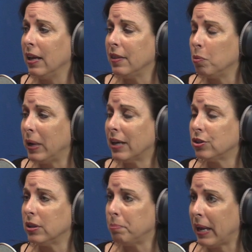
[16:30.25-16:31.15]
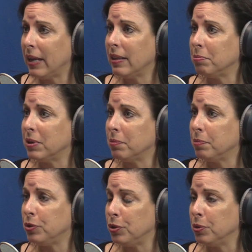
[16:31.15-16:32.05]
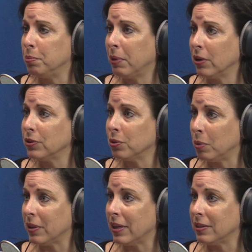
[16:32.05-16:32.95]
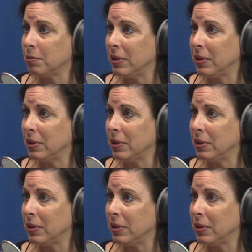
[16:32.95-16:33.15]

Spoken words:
that we actually pay them to partner with us.